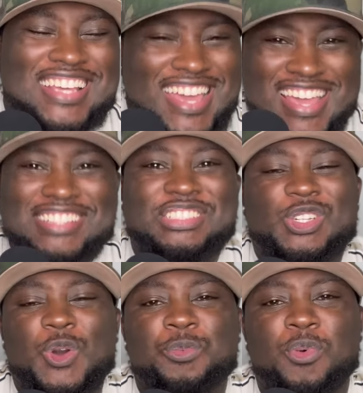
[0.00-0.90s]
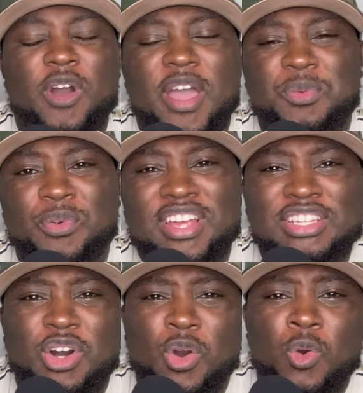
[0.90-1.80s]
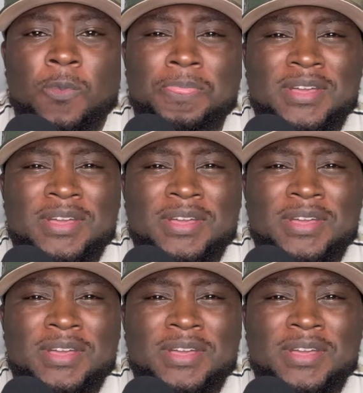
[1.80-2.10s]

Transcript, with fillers: It's your boy Rheno